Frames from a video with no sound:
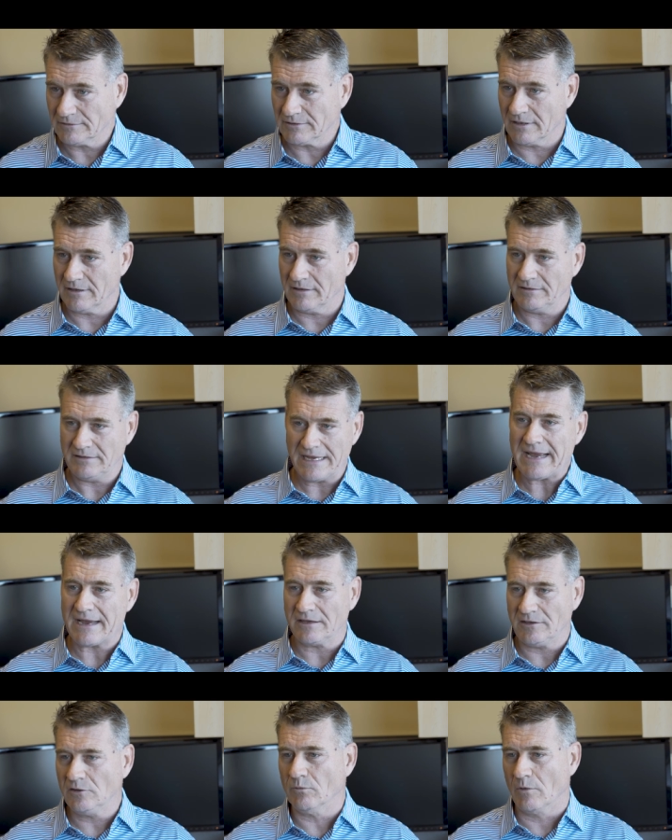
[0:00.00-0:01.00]
Uh,
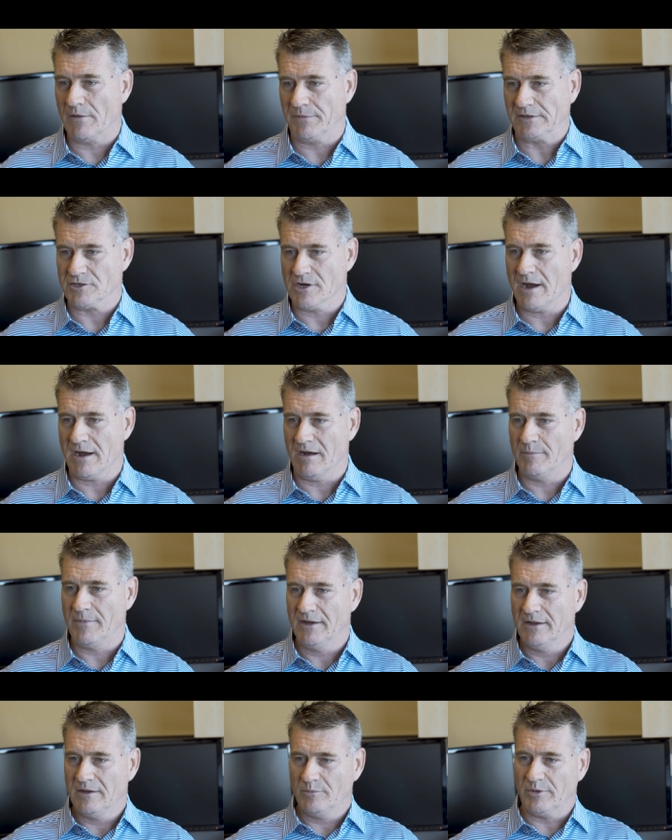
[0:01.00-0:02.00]
yeah, you want the job,
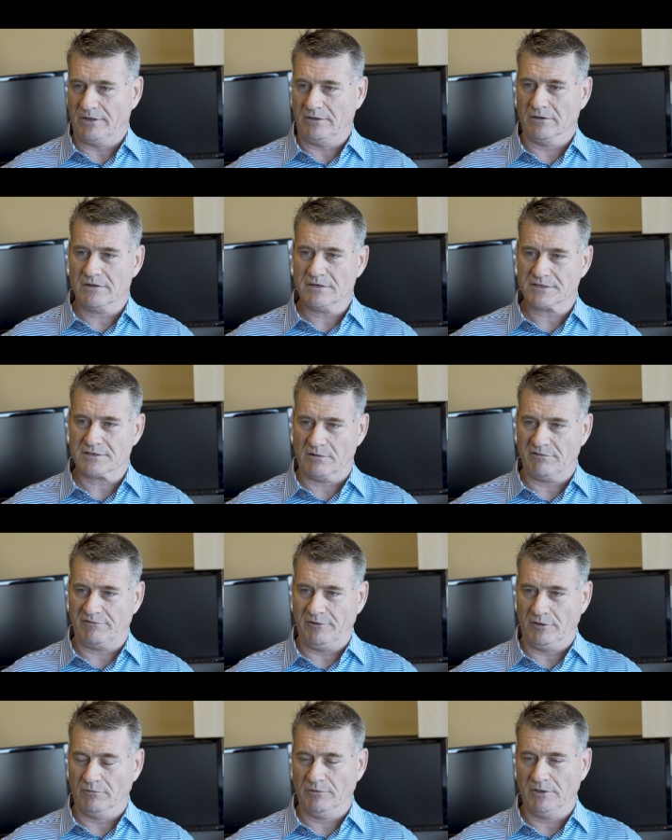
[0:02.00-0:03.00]
but you also
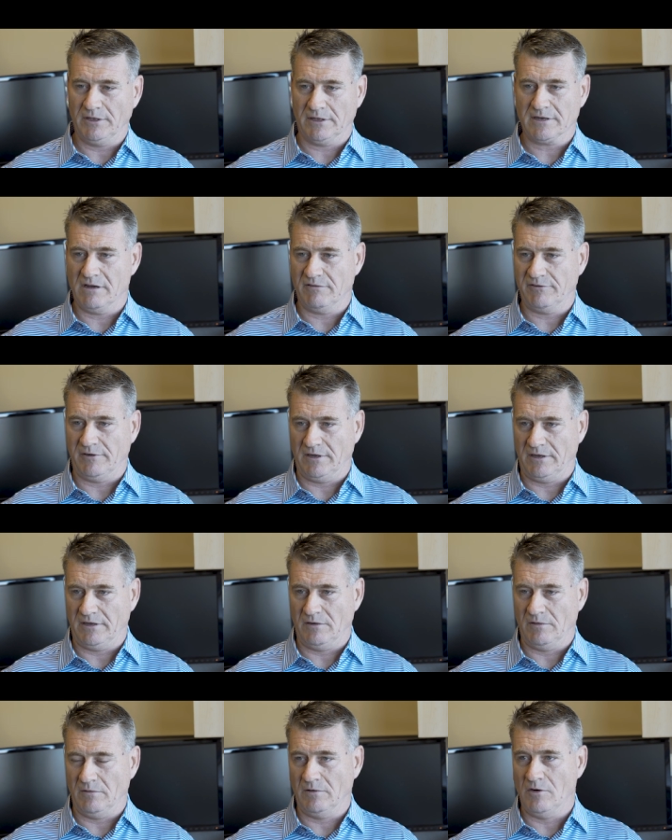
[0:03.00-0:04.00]
feel really confident
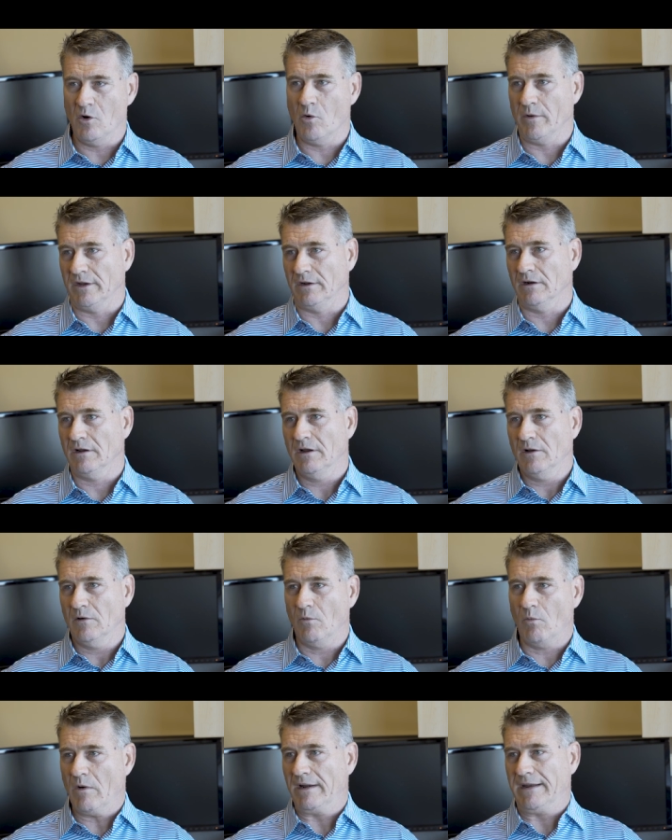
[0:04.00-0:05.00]
in knowing
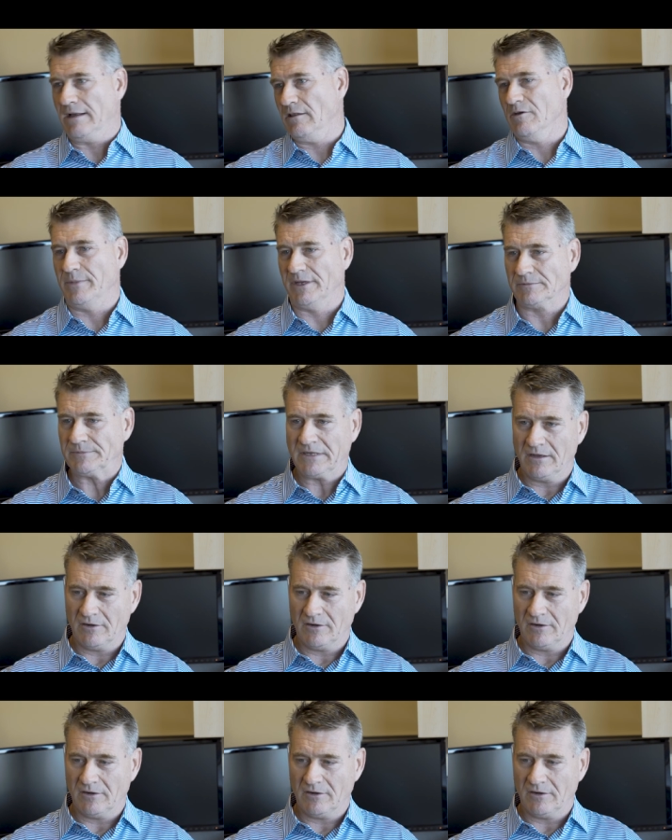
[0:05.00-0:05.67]
one element.